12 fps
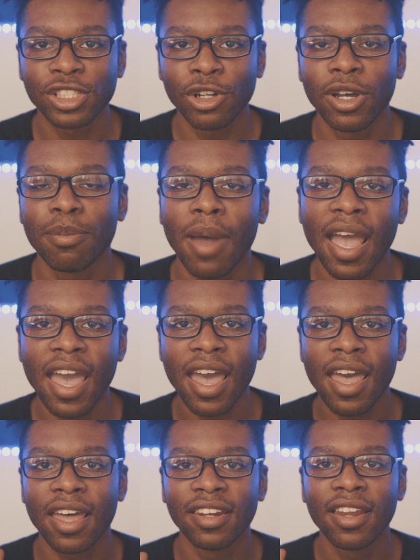So in my
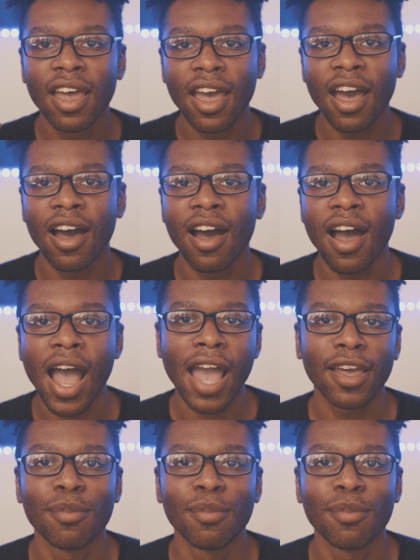head, I